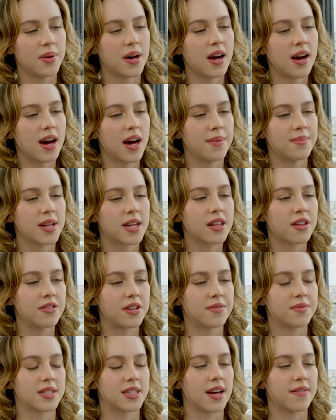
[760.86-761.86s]
But um,
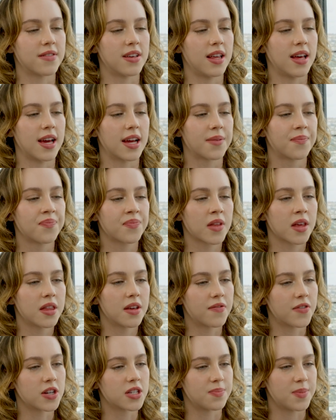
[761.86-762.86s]
Nickelodeon was definitely, like,
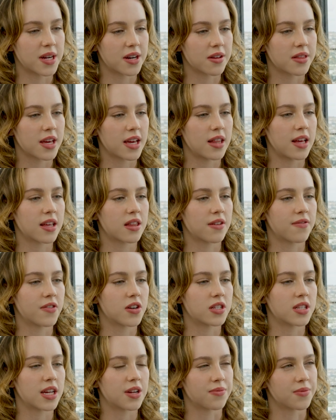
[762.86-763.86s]
the first bigger thing, like, the first,